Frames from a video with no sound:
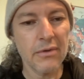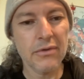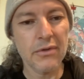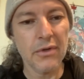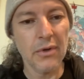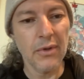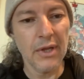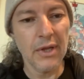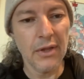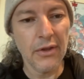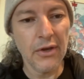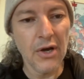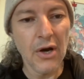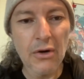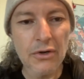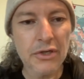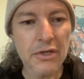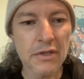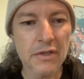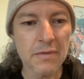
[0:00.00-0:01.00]
so that the
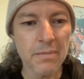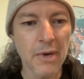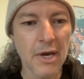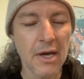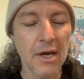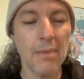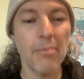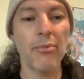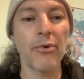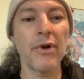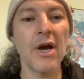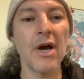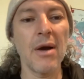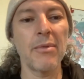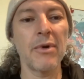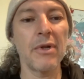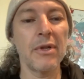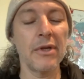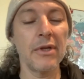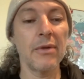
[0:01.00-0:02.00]
oceans make up
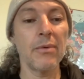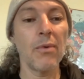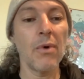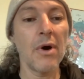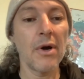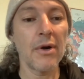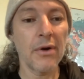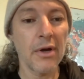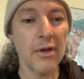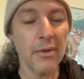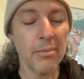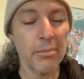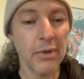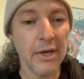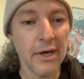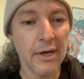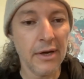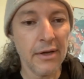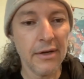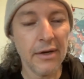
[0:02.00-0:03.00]
predominantly the water on the
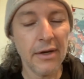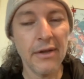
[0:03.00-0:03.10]
planet,